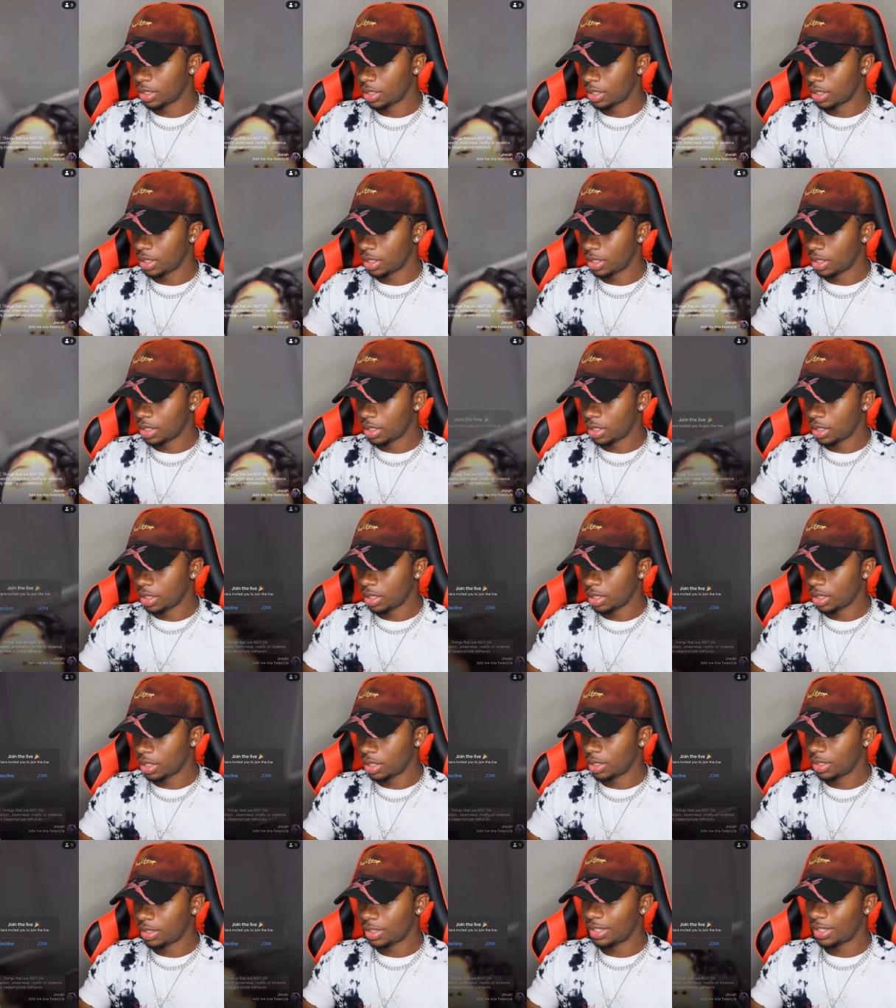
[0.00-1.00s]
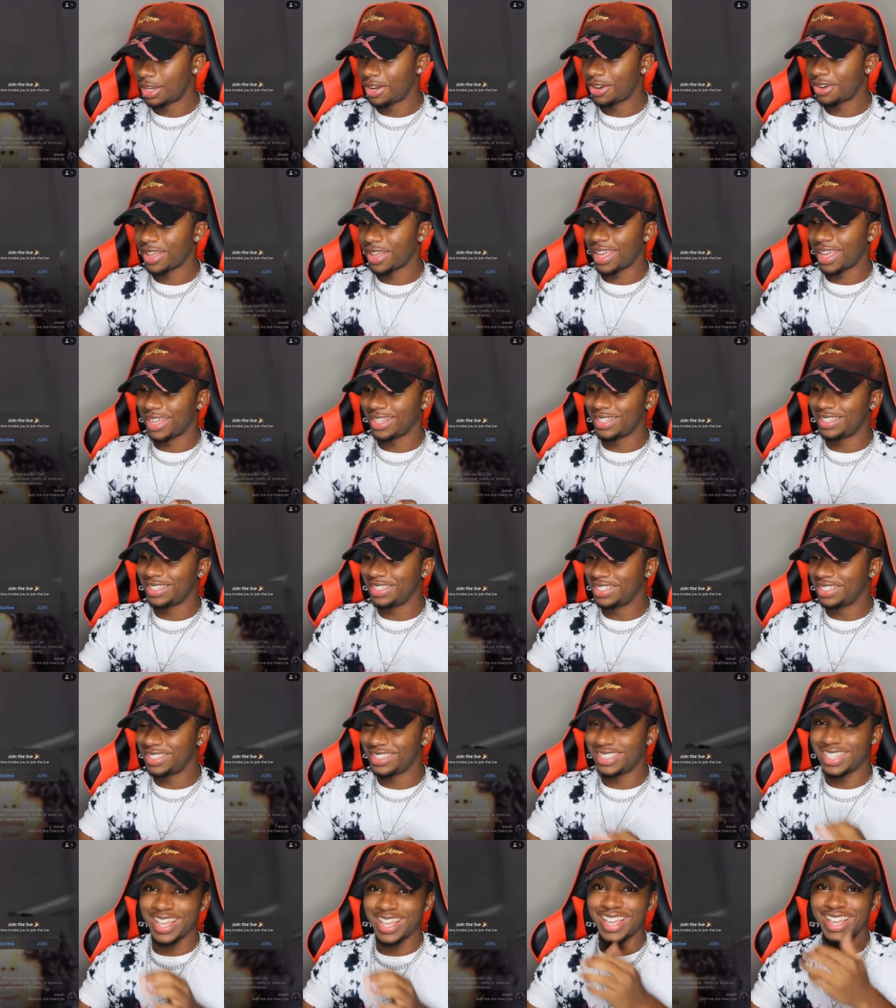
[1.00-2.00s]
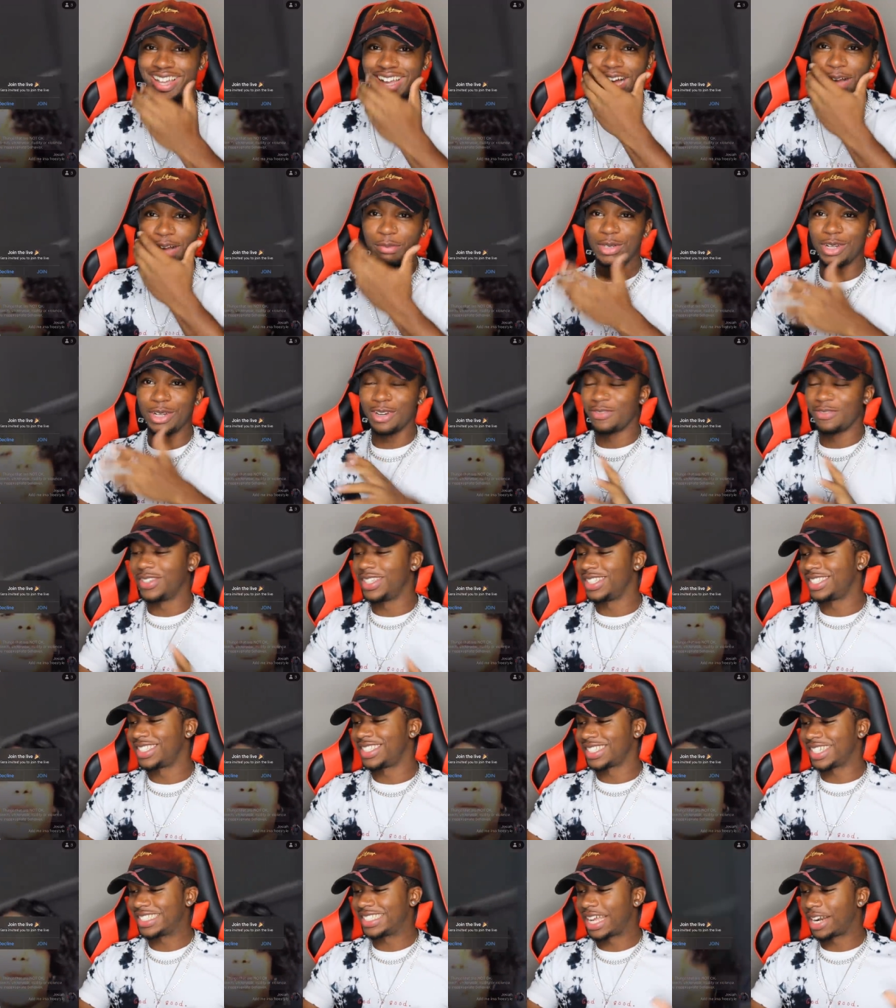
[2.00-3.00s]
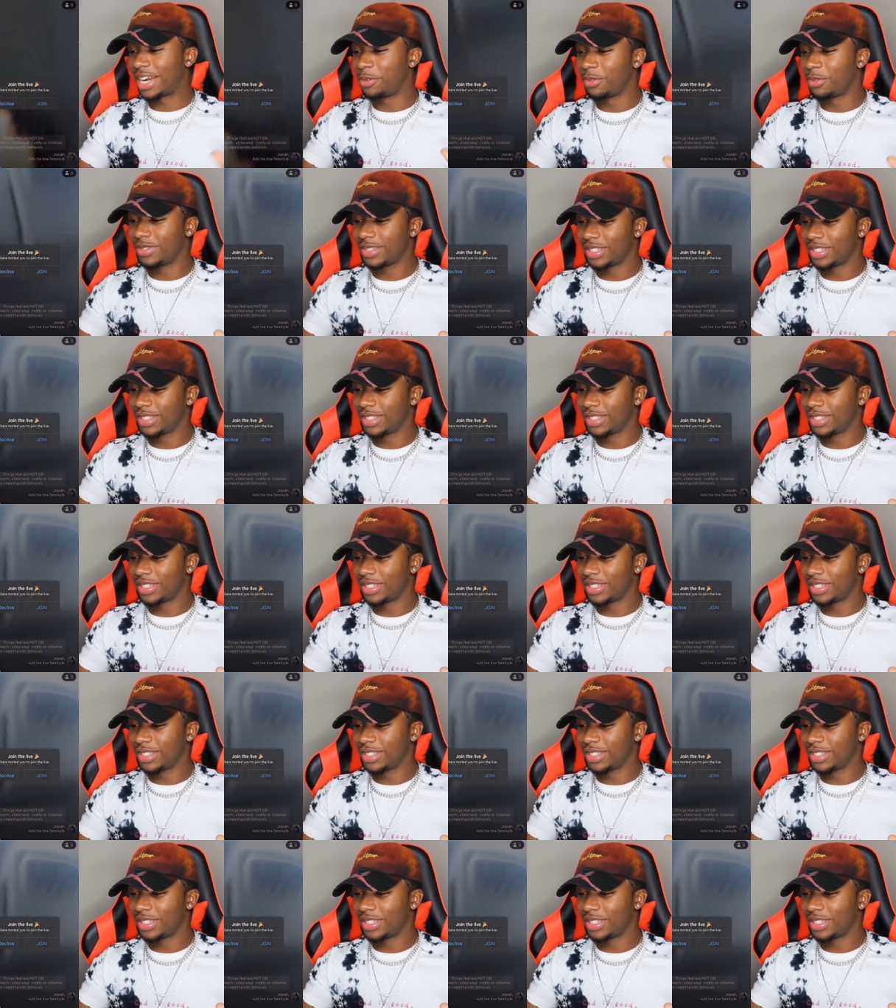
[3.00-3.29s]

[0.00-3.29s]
Alright. Okay, dang, I'm nervous because I don't.